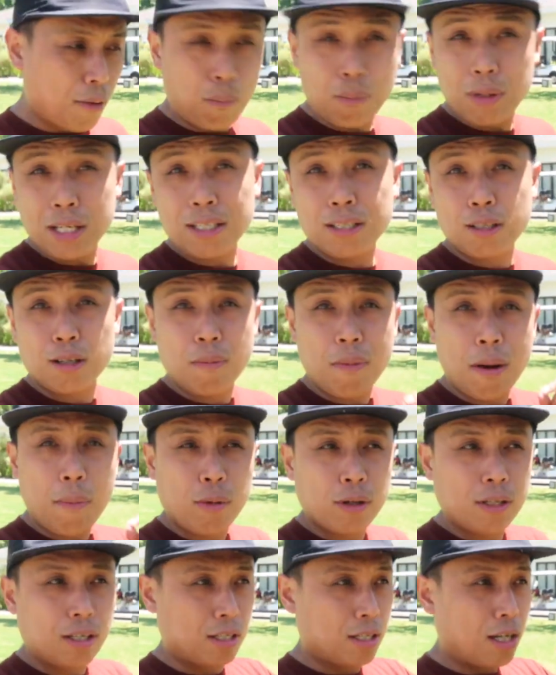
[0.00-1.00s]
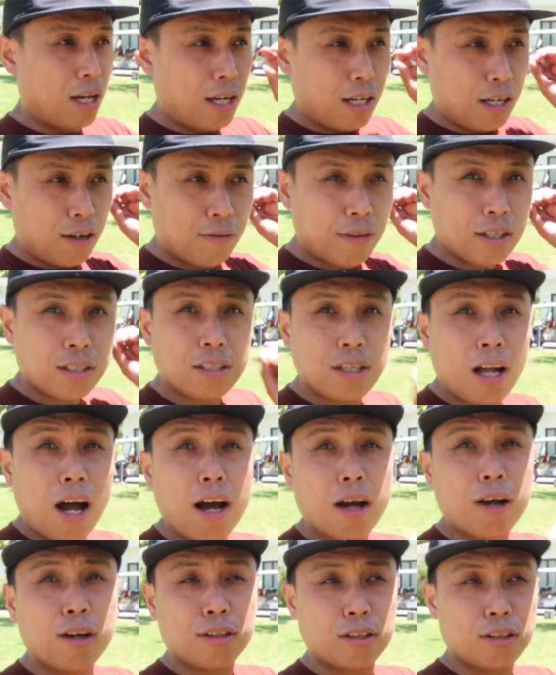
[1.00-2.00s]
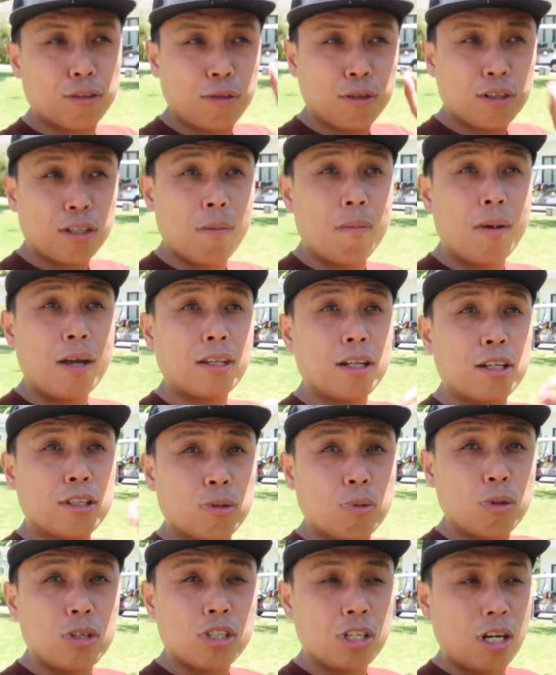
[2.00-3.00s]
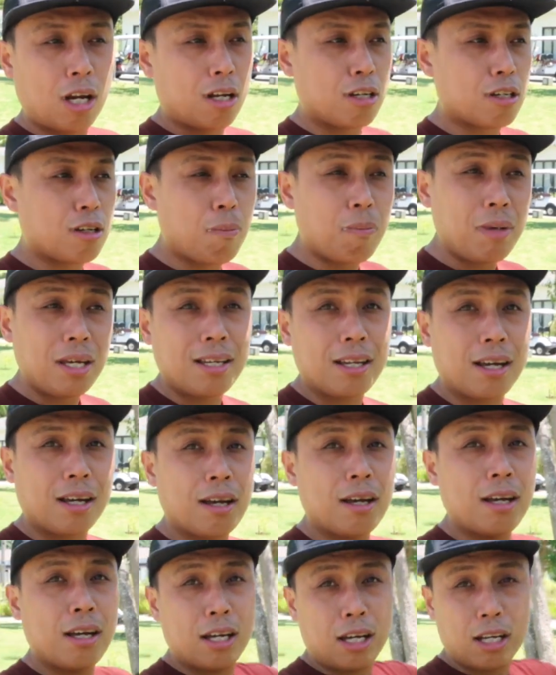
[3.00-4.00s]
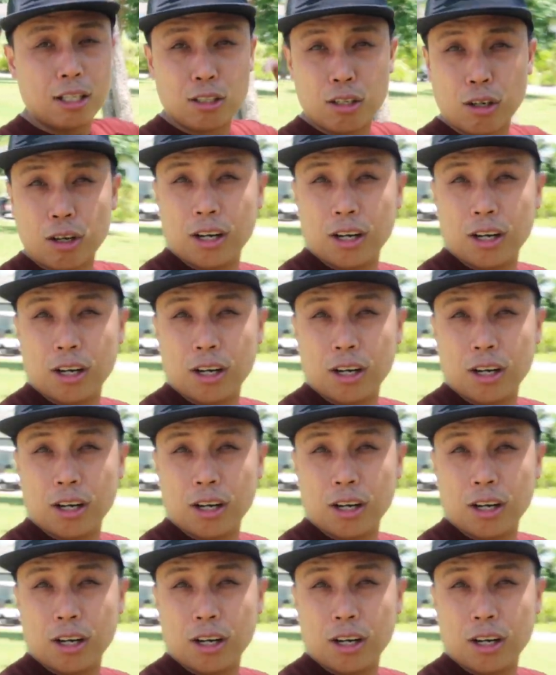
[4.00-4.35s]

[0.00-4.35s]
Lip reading: Please remember this. If the stock's fundamentals would change, meaning its